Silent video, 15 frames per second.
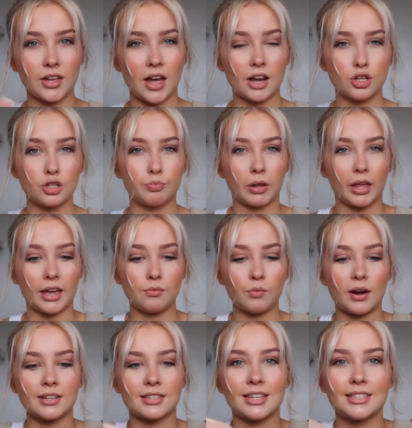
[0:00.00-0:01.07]
They are just plain
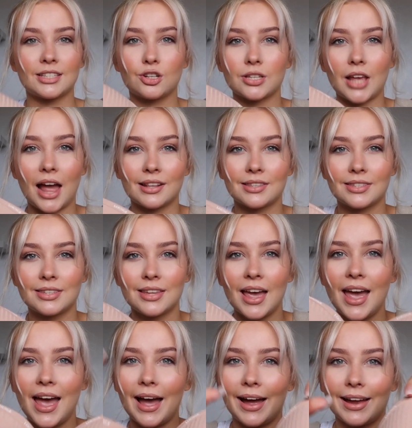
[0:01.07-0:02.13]
whereas this just adds
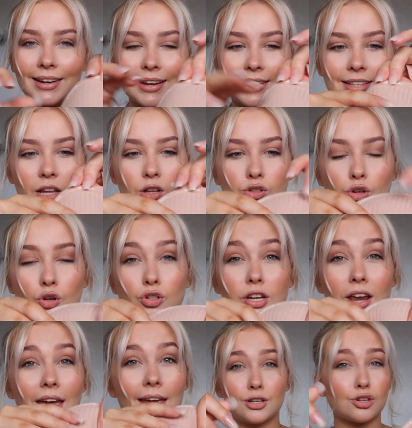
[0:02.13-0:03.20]
a nice little touch.
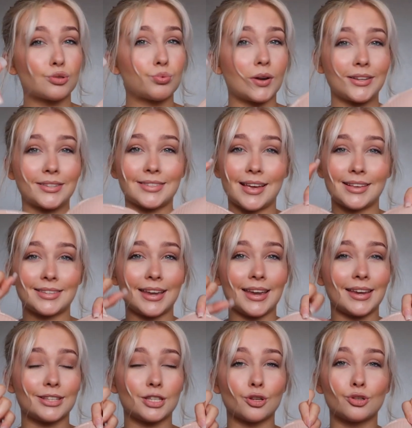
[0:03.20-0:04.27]
It does what it says. It
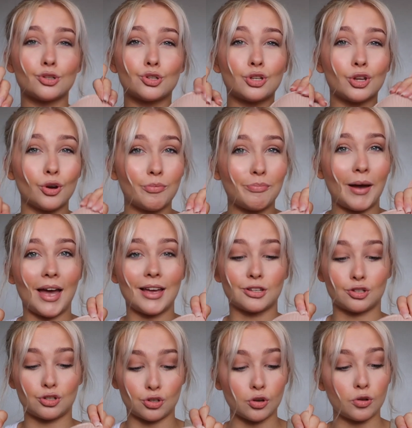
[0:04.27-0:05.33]
is super,
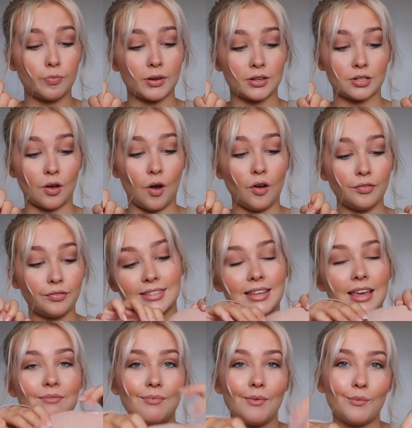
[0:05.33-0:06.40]
super soft.
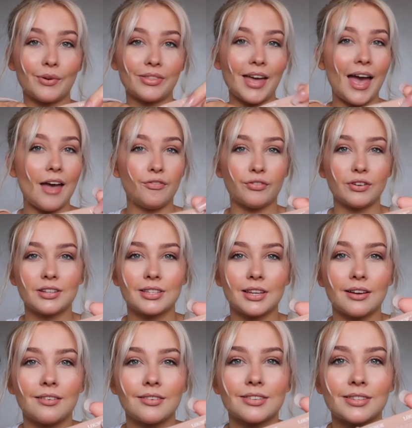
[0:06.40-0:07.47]
Same with every
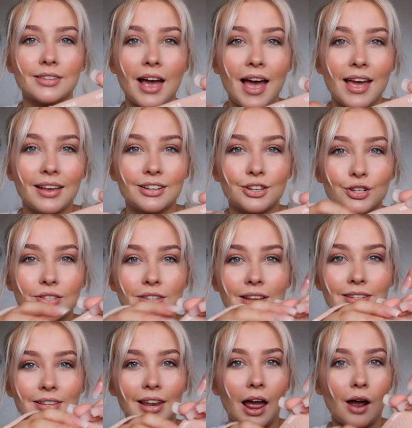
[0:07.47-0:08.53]
single set. It just
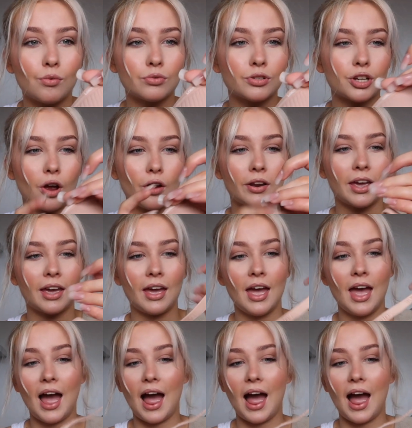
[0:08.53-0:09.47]
says lounge on it